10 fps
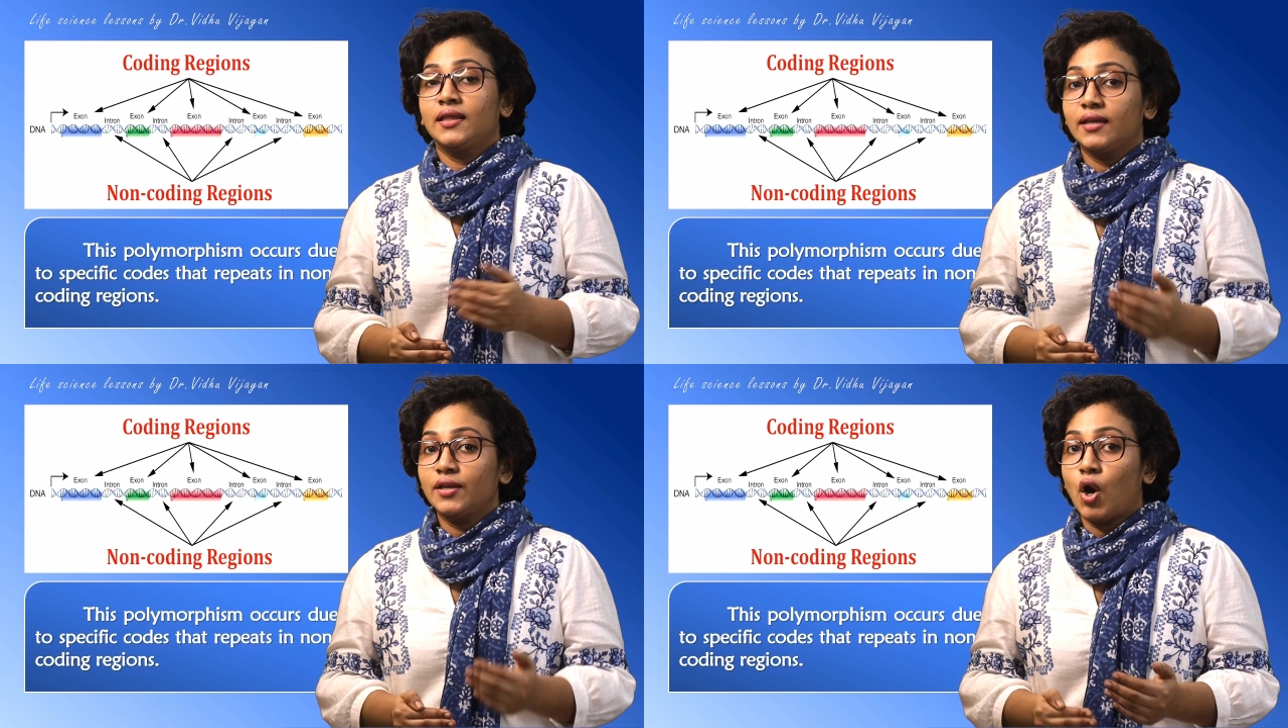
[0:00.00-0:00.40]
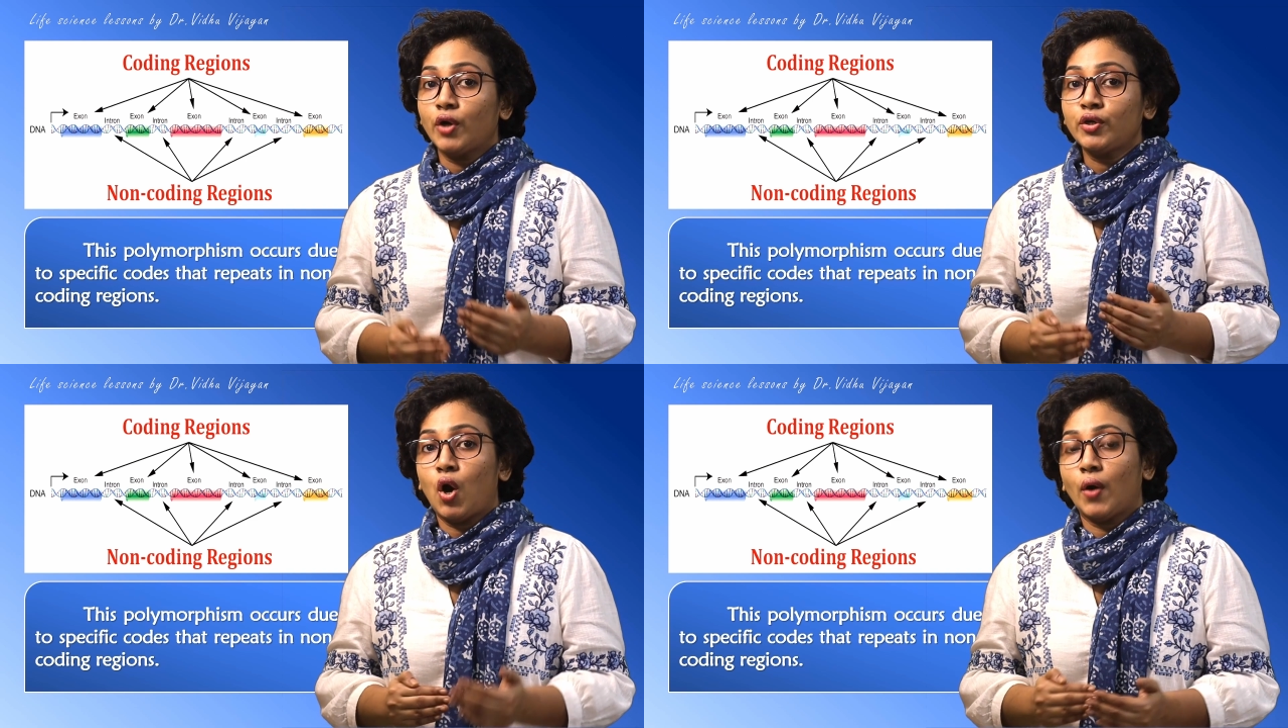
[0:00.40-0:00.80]
the
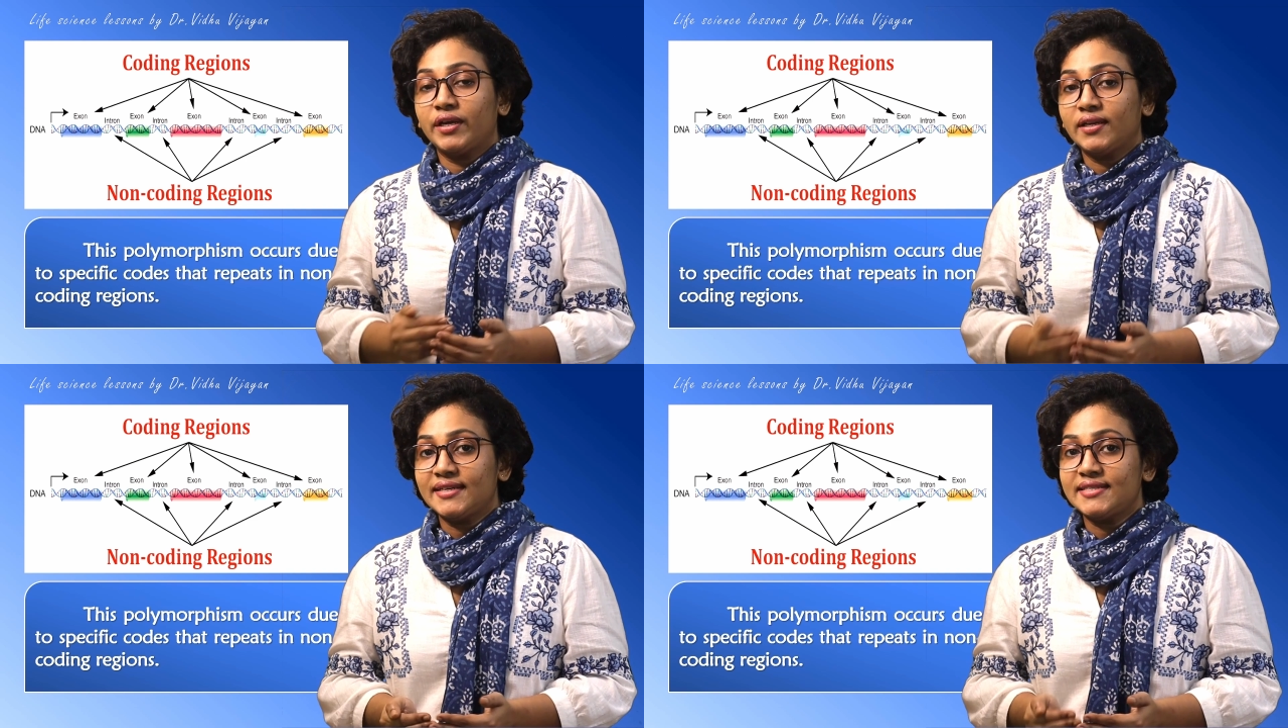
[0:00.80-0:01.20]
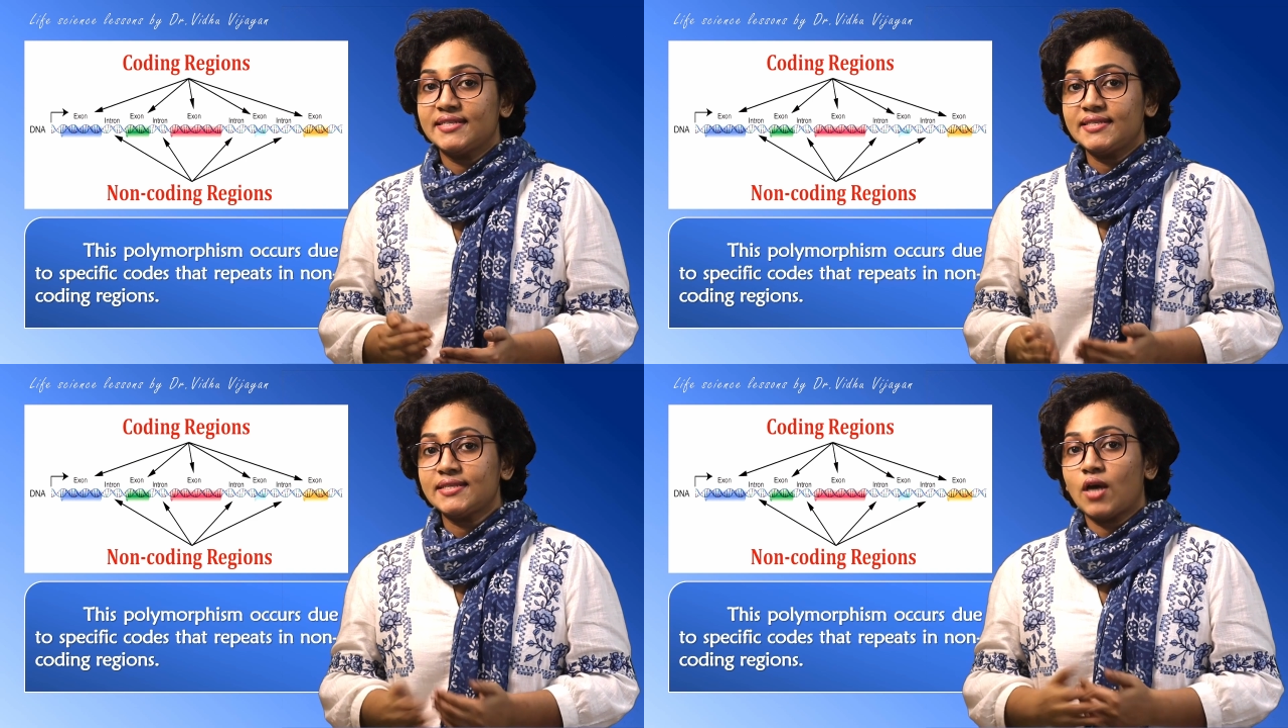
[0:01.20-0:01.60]
non-coding
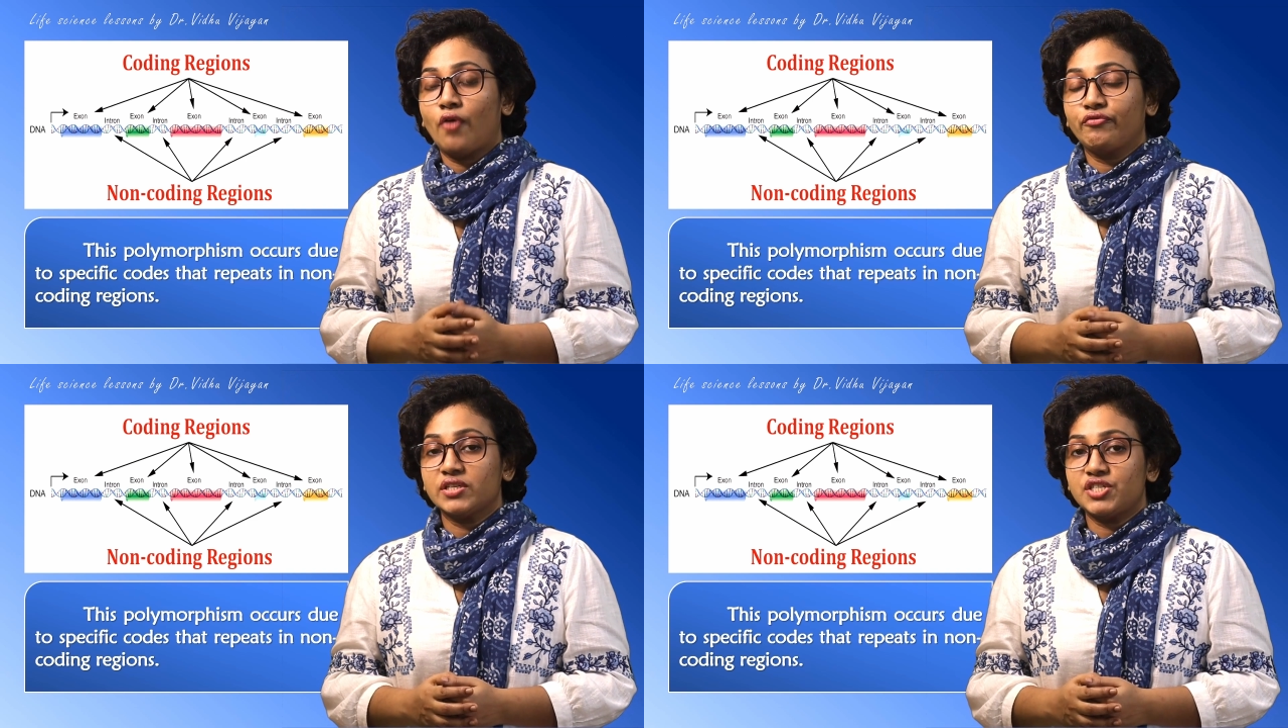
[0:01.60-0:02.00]
regions of the